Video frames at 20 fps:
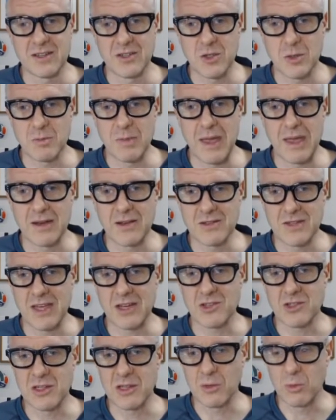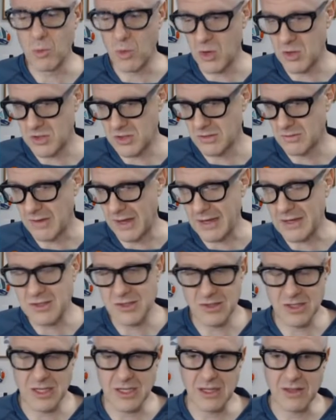Japan is actually worse at
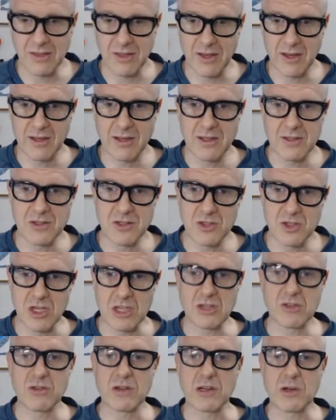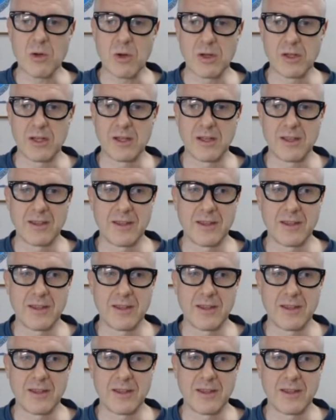vaccinating than it is at gender equality.